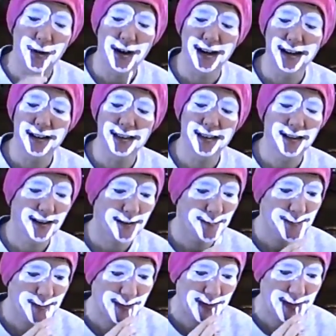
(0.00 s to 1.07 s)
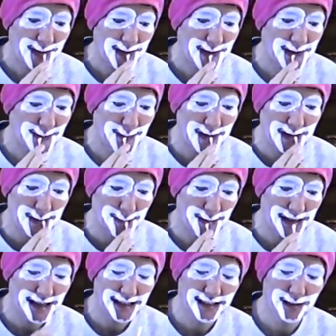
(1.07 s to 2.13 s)
So I get the
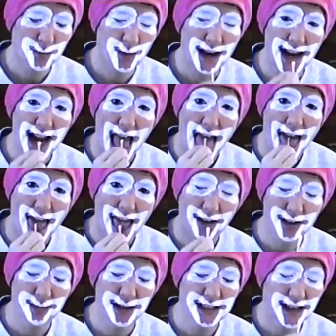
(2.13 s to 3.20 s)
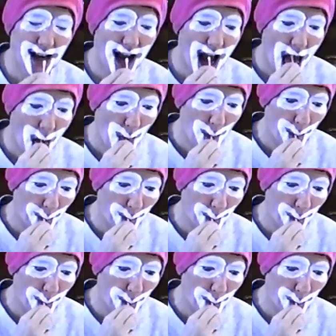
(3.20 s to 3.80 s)
Q-tip nice and wet with my tongue,